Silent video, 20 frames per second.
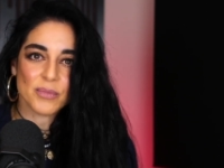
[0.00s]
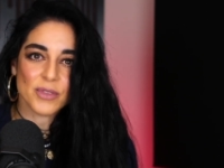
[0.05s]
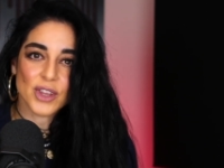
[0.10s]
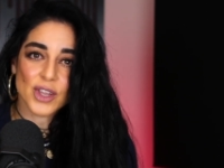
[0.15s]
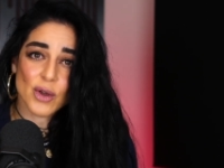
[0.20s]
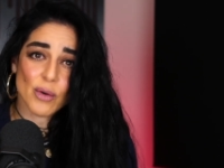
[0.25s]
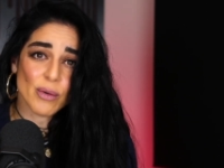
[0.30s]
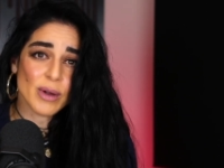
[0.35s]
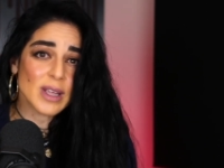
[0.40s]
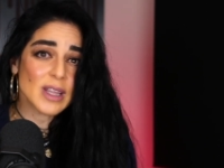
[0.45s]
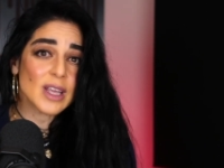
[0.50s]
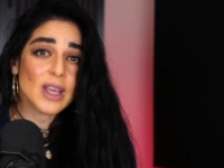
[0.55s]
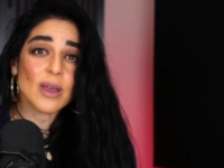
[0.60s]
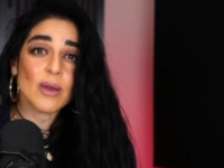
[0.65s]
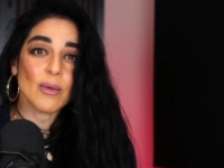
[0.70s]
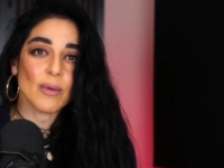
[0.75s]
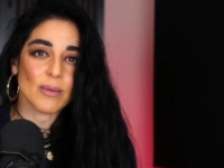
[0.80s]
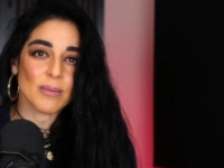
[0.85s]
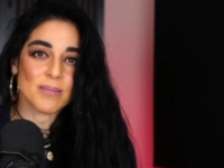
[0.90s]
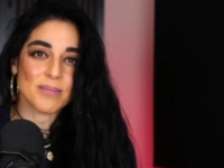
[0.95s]
you're in
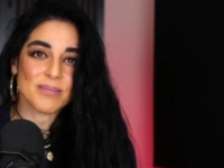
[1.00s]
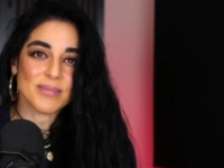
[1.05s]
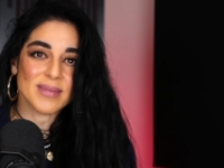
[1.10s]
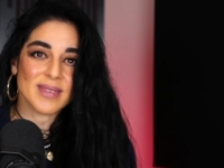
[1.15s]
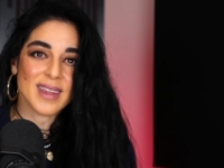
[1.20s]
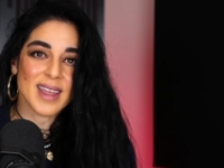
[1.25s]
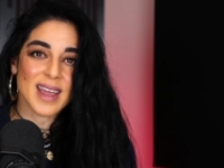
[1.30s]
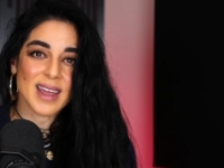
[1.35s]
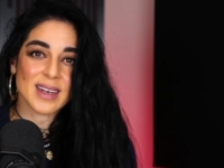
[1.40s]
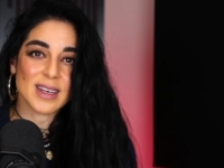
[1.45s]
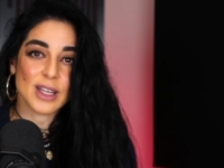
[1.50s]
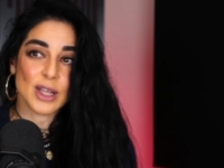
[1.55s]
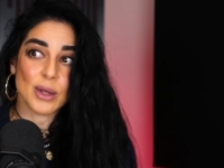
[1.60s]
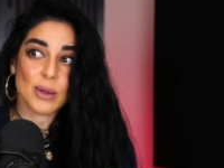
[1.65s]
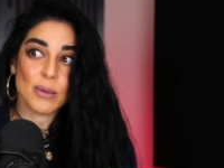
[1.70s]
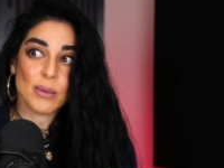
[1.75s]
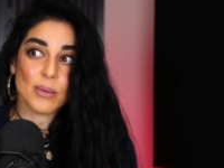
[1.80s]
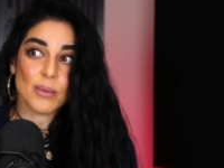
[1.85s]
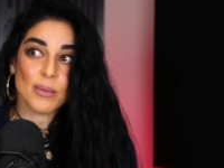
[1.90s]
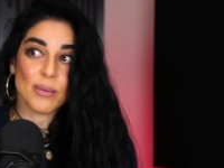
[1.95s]
you and
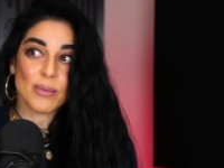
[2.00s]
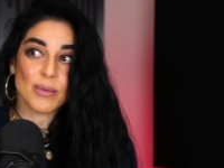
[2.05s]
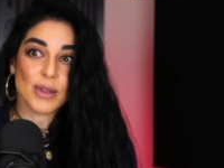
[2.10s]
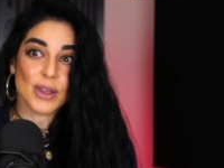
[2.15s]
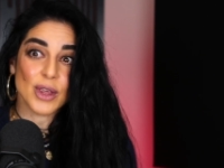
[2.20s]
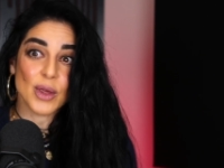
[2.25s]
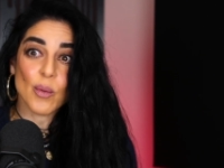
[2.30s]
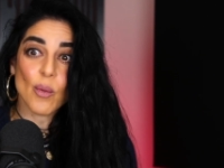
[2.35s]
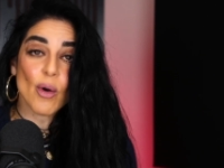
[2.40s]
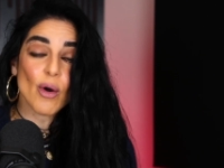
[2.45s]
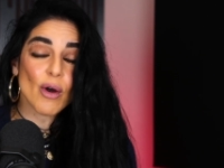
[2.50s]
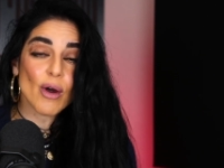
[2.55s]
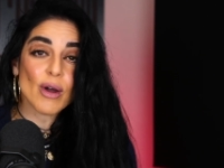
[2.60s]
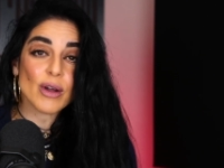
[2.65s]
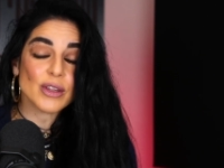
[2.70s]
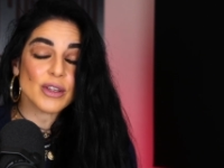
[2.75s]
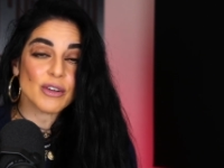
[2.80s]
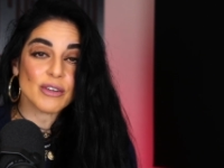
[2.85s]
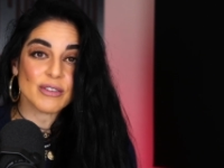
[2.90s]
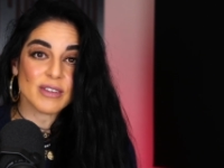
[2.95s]
you you are
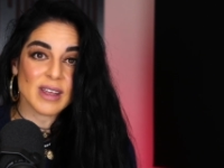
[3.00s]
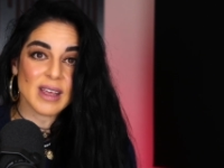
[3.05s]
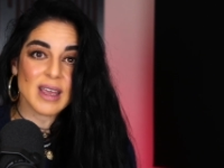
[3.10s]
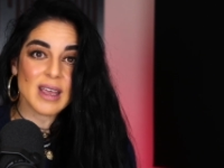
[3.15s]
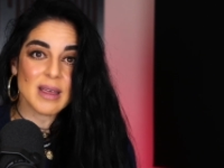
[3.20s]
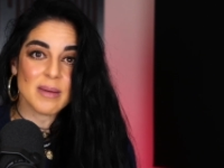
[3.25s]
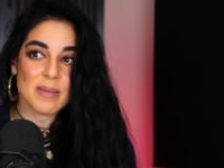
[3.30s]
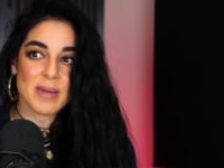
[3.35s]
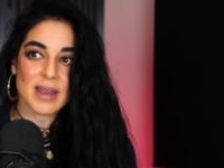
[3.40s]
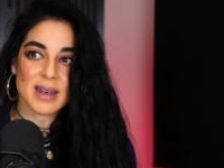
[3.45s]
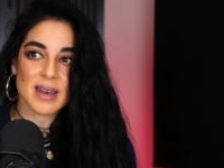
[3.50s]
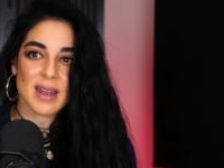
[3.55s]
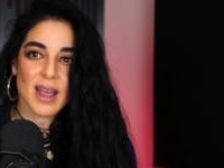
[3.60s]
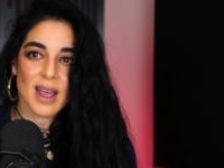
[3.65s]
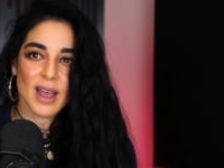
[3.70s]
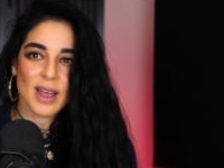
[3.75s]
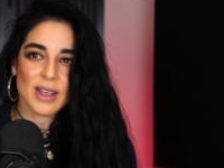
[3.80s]
on your team and